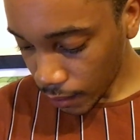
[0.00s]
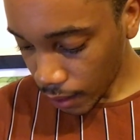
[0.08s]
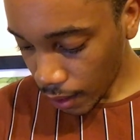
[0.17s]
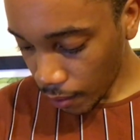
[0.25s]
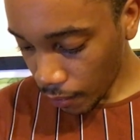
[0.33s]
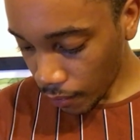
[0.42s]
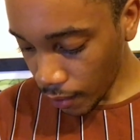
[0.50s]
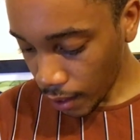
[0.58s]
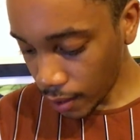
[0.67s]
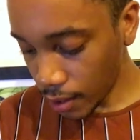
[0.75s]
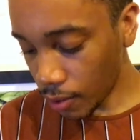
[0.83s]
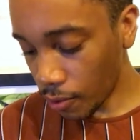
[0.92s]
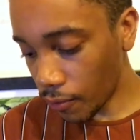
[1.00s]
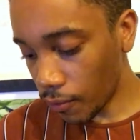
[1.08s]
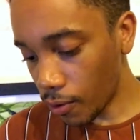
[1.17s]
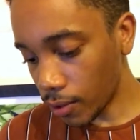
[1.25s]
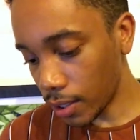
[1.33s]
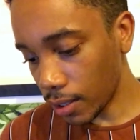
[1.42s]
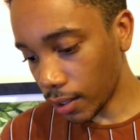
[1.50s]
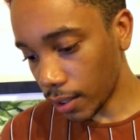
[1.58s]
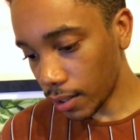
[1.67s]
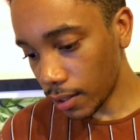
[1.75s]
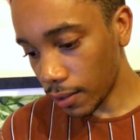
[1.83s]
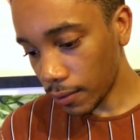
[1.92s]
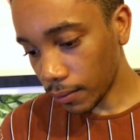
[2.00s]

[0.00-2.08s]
There were 30 or 40 knights